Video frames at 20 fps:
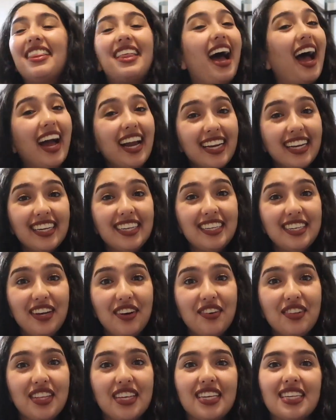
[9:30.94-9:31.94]
I didn't
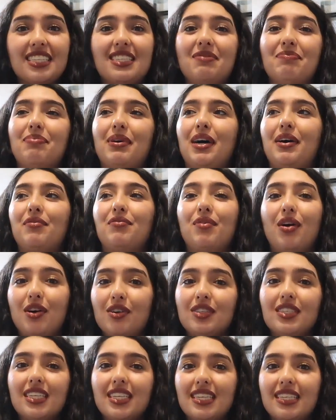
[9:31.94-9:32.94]
know this, but
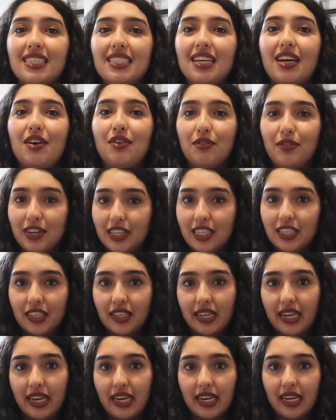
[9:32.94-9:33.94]
roses
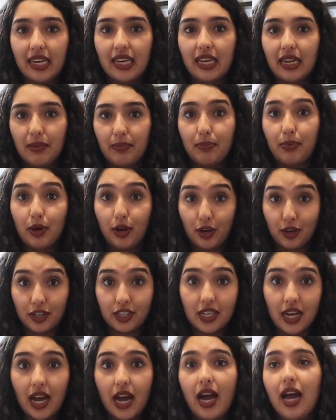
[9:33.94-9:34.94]
originated in
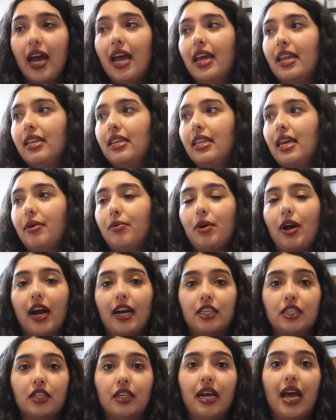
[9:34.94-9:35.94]
Persia, and they were
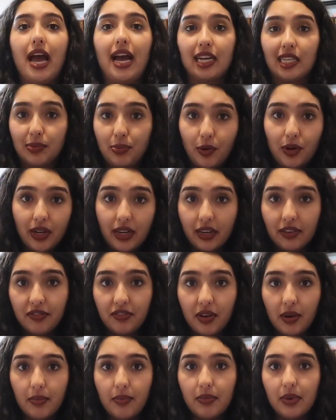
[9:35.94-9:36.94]
actually exported
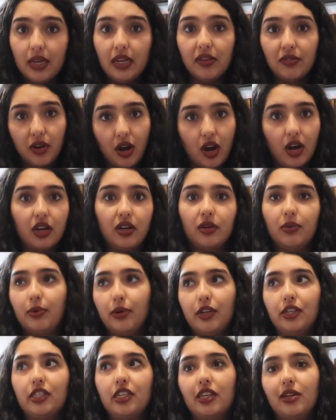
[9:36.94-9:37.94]
from Iran or
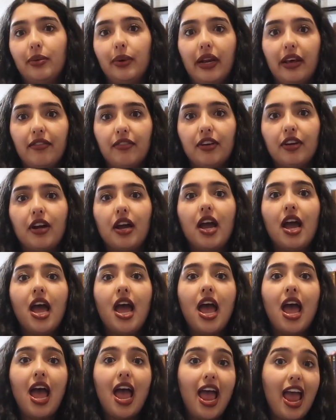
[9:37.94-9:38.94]
Persia or whatever
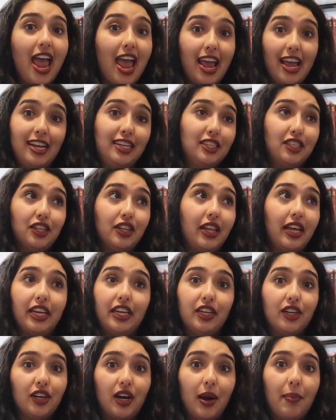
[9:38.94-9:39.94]
into, like,
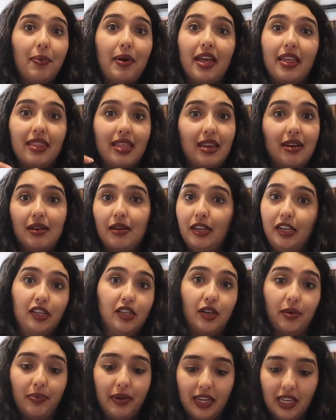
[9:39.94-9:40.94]
Europe, and then
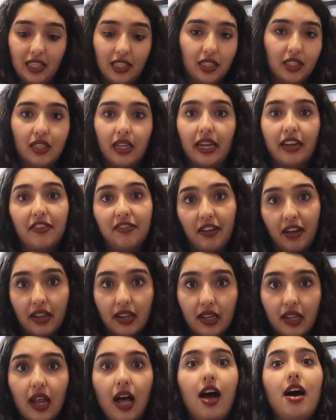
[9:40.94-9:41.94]
Europeans, like, fell
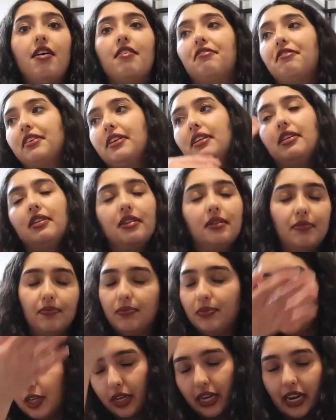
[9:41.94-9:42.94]
in love and
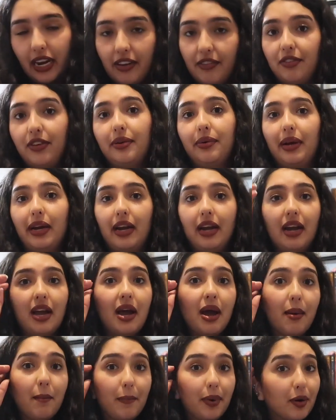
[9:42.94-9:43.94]
took it everywhere.
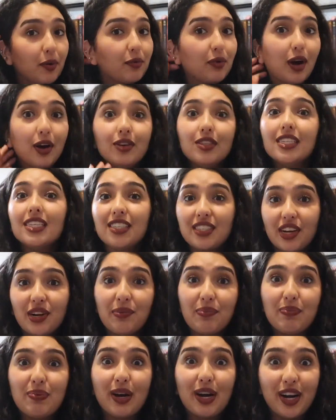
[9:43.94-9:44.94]
But roses
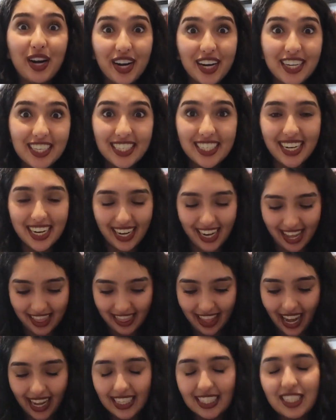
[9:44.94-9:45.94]
are Persian, and
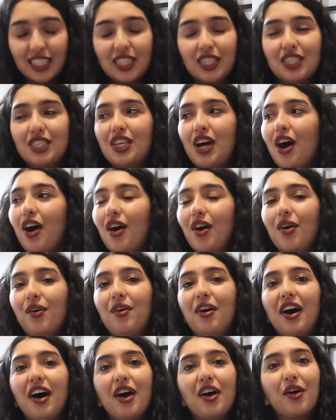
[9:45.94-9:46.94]
that's
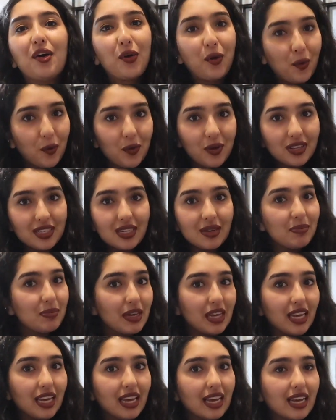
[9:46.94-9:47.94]
so cool to
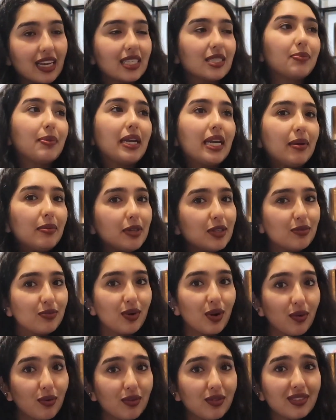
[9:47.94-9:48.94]
me, because my name is
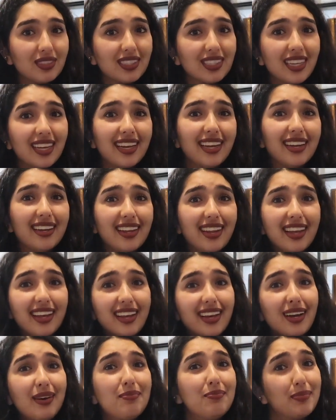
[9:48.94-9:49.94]
Rose, and, like,
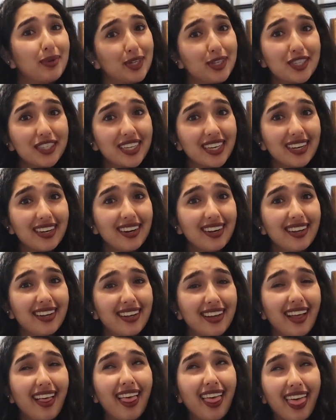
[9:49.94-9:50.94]
I'm Persian.
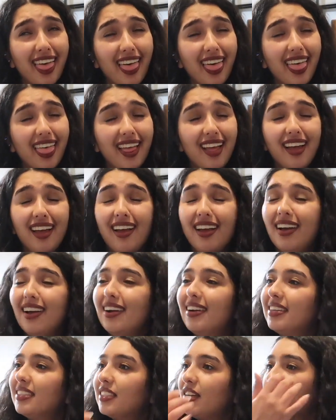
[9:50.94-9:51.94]

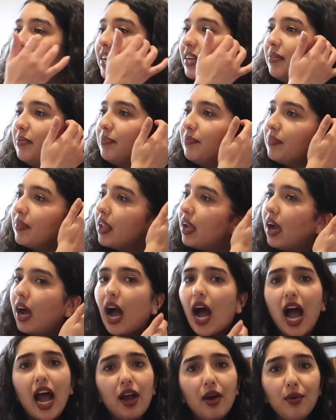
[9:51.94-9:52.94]
Sorry.
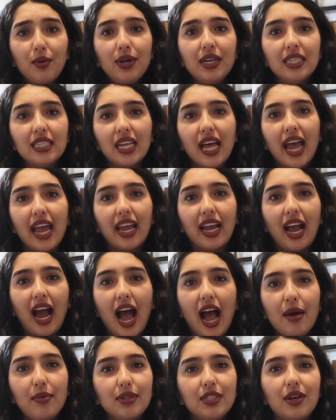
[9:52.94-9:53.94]
I
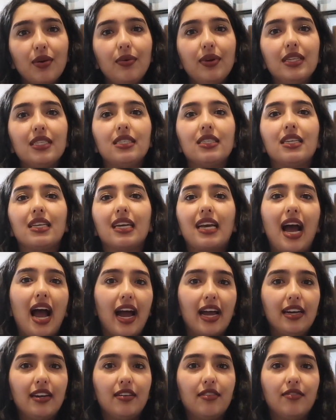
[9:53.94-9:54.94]
was always
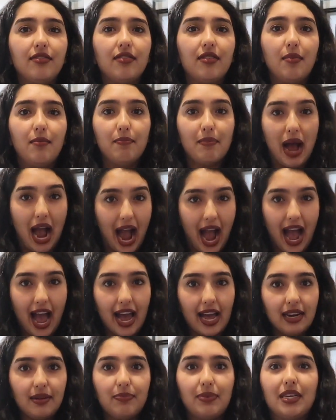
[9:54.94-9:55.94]
kind of
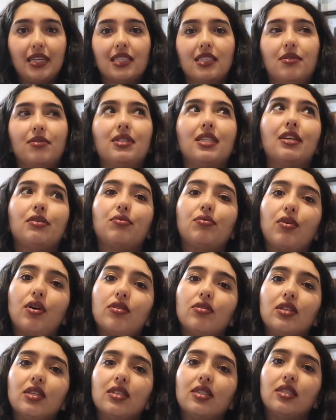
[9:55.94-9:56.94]
mad, because I was like,
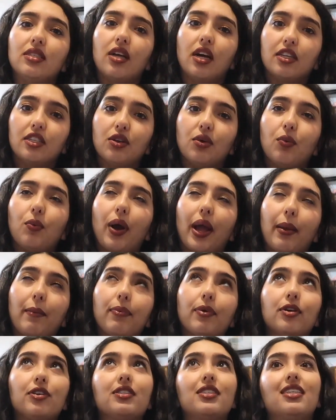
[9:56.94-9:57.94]
Rose is such a white
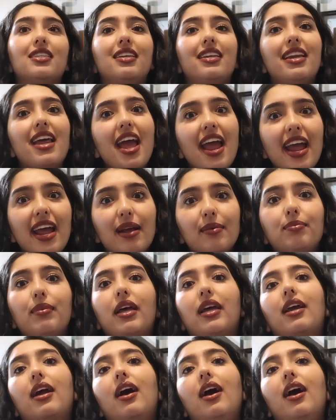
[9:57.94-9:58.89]
person name, like,